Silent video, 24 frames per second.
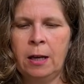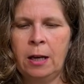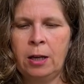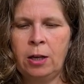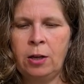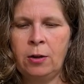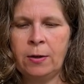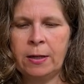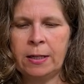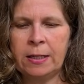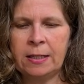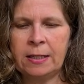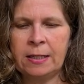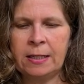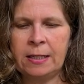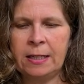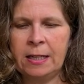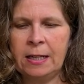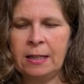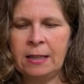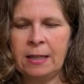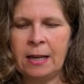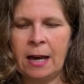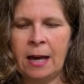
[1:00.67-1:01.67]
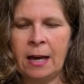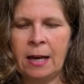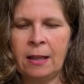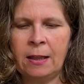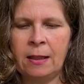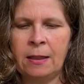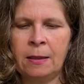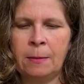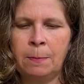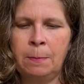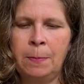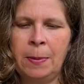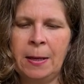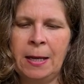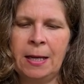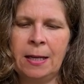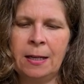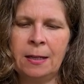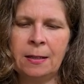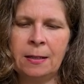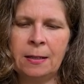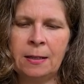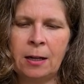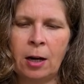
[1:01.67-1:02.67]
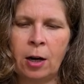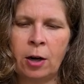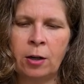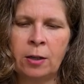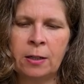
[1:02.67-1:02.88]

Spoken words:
You can see that the pins are